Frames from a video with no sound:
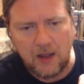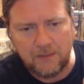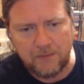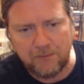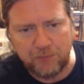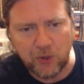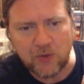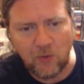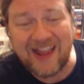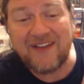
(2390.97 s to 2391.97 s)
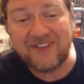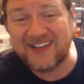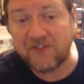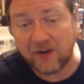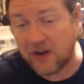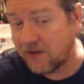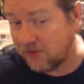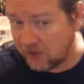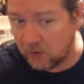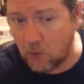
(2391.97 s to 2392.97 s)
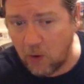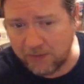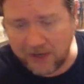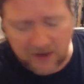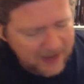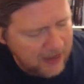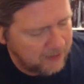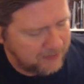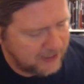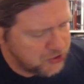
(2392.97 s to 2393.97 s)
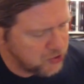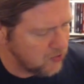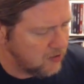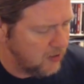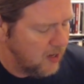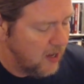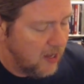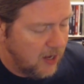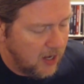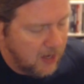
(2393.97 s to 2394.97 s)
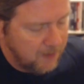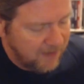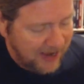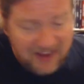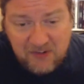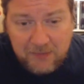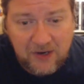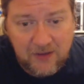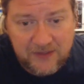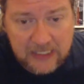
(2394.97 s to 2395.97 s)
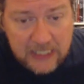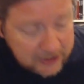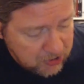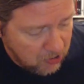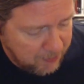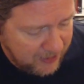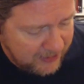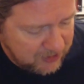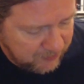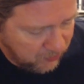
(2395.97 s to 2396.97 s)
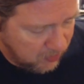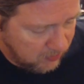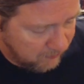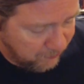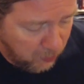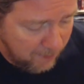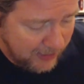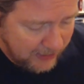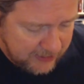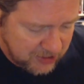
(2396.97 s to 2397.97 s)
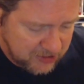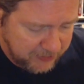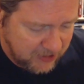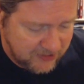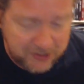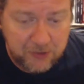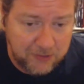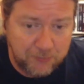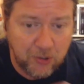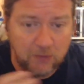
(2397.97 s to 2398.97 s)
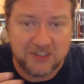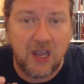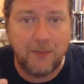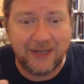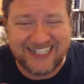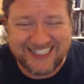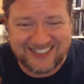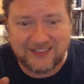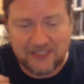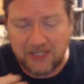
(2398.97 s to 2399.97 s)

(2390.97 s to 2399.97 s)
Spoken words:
book will have a different cover. Don't quote me on that. I'm not sure. I haven't been on the Kickstarter page for a minute, just because I knew the book was coming. I just didn't